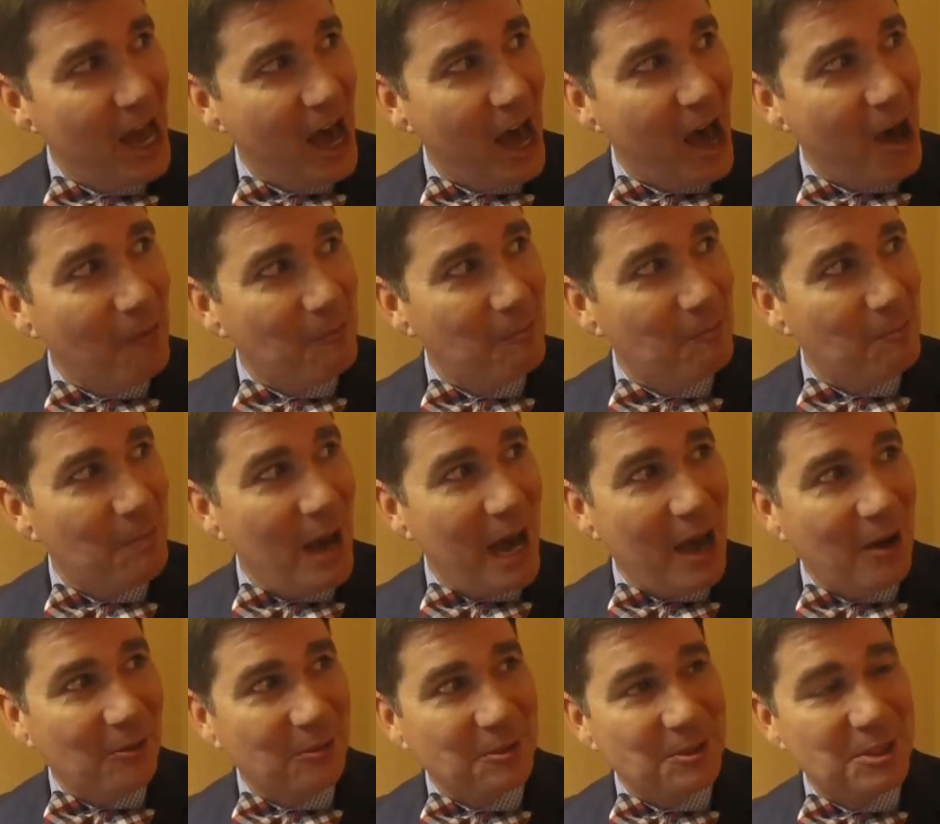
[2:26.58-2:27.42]

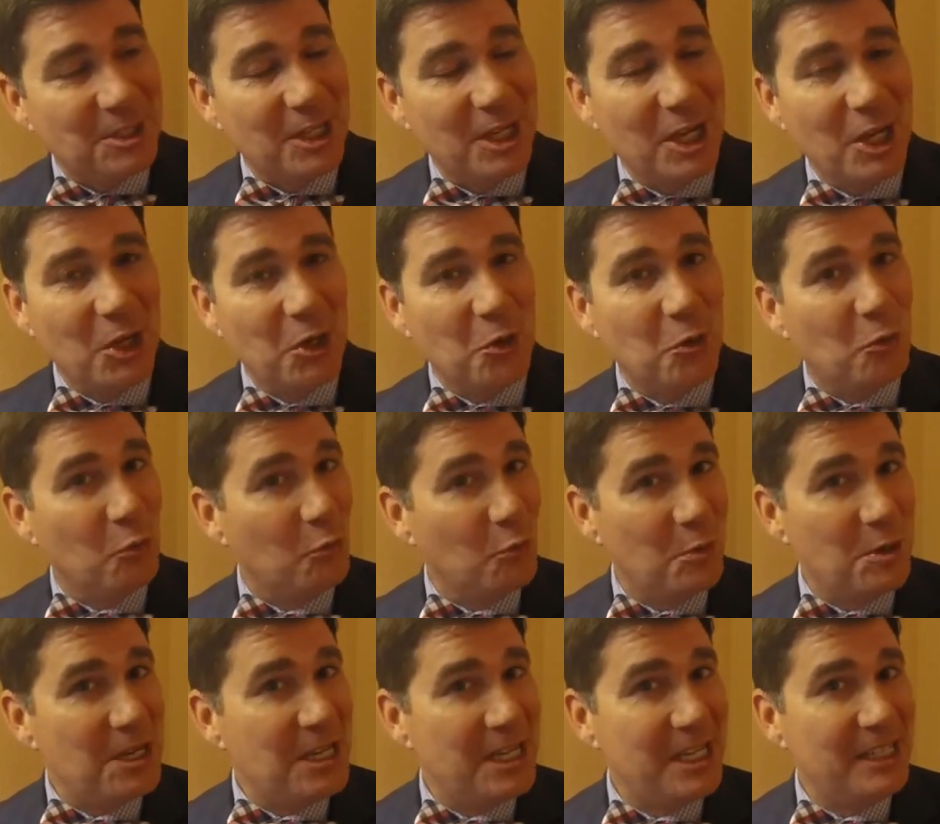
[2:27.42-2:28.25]
about
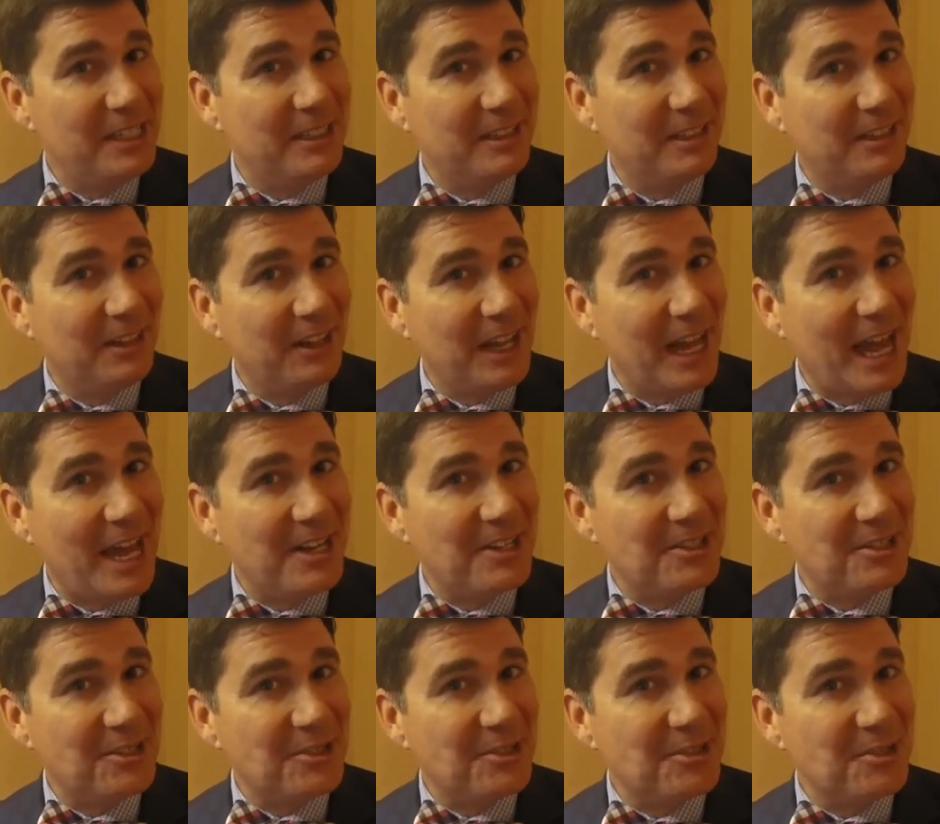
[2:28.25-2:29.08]
Green
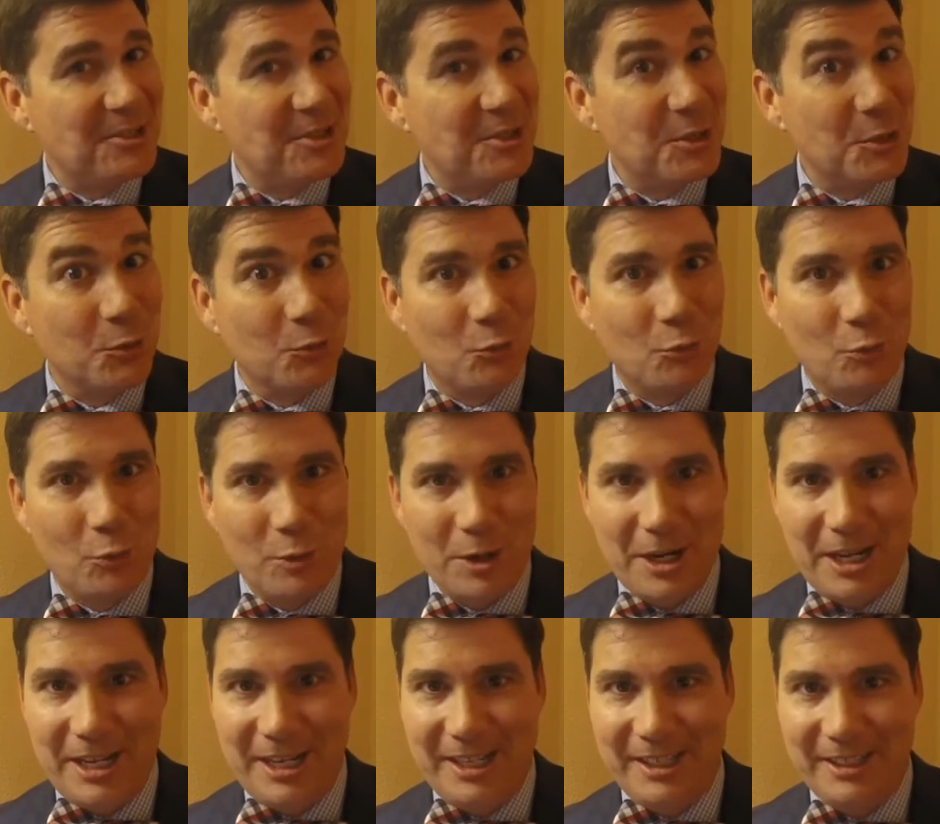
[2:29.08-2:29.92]
Lantern's
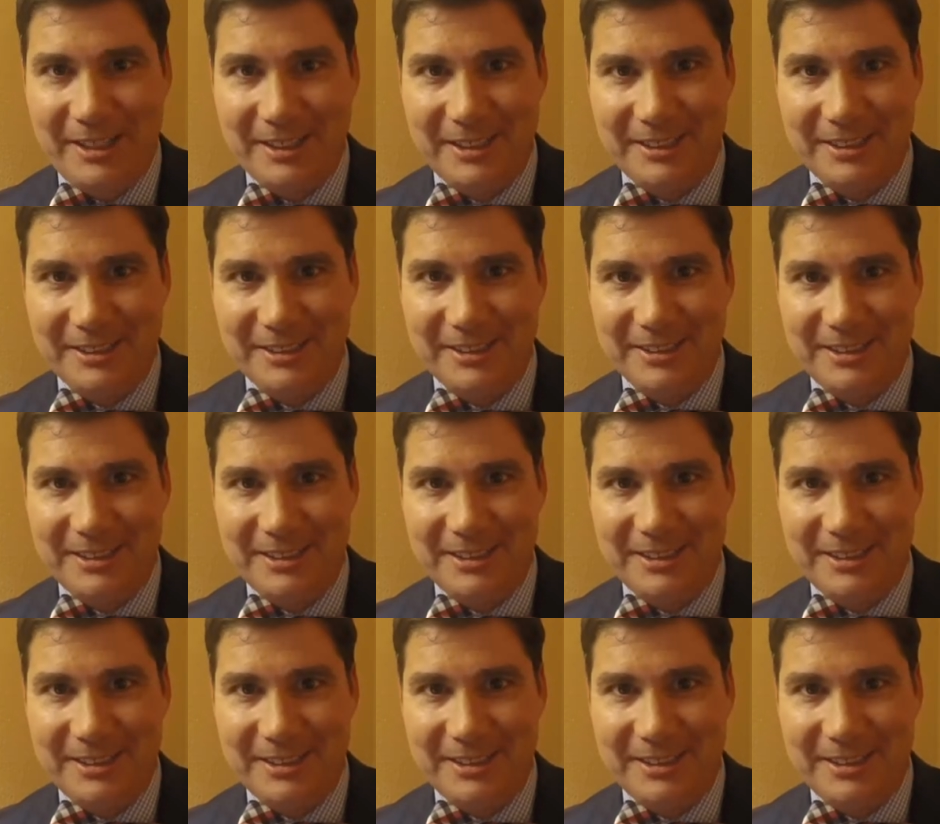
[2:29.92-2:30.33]
ring.